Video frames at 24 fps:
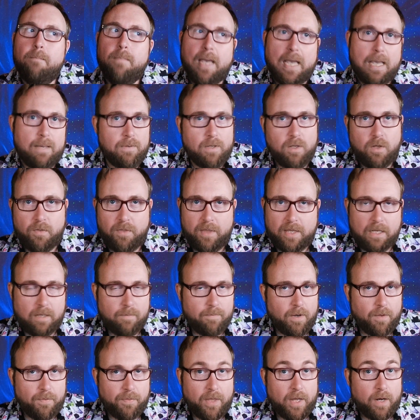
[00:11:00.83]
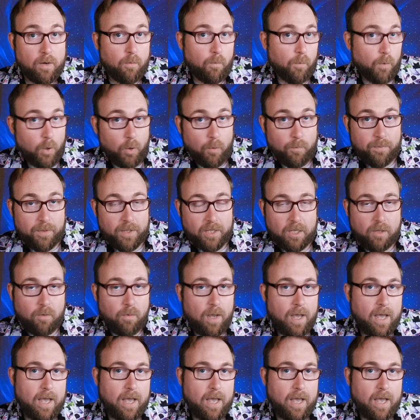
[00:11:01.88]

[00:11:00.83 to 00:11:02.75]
Maybe you think about that rope that you